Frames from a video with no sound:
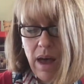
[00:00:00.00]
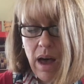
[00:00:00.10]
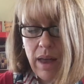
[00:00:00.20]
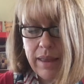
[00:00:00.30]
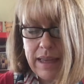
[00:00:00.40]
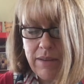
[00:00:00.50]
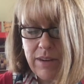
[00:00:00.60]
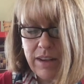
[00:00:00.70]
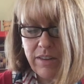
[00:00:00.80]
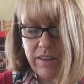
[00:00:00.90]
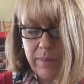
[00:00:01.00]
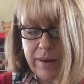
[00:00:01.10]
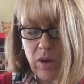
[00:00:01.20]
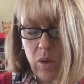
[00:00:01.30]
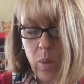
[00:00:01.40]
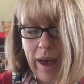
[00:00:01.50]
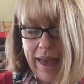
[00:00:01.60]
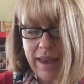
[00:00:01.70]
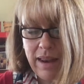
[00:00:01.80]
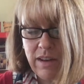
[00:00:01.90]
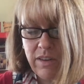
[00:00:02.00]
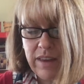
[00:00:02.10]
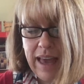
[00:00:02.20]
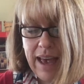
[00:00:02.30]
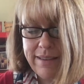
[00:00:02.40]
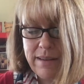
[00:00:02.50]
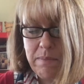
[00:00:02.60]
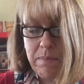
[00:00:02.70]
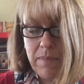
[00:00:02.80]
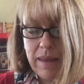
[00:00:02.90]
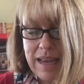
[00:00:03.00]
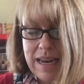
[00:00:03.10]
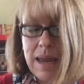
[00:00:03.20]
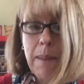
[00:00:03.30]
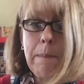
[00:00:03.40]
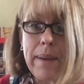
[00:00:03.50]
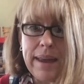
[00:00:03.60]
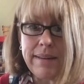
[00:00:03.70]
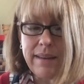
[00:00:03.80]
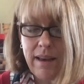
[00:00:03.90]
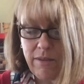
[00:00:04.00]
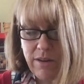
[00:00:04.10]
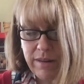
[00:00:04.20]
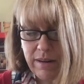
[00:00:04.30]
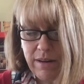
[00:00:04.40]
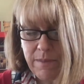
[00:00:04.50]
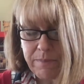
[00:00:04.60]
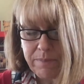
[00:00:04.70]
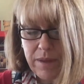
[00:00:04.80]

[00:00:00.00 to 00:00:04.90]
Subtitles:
All evening she's been quiet, and she hasn't eaten a bit of her dinner.